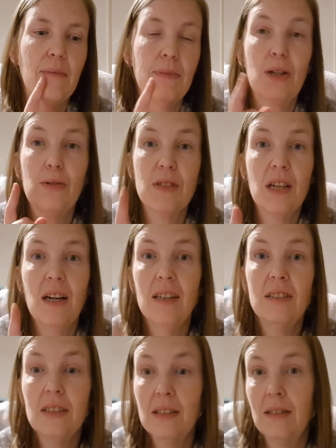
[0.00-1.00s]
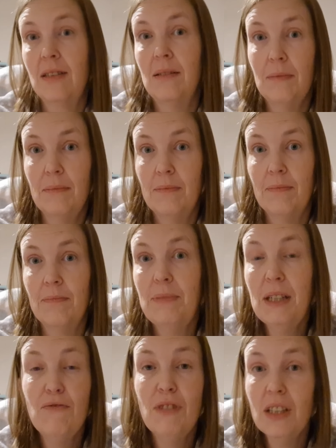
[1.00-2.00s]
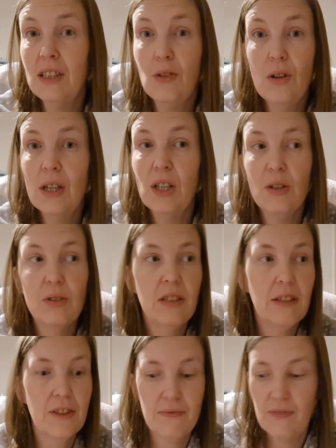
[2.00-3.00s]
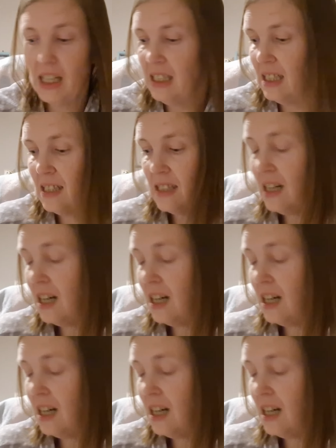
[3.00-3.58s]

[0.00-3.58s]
because I had been really naughty on the Friday and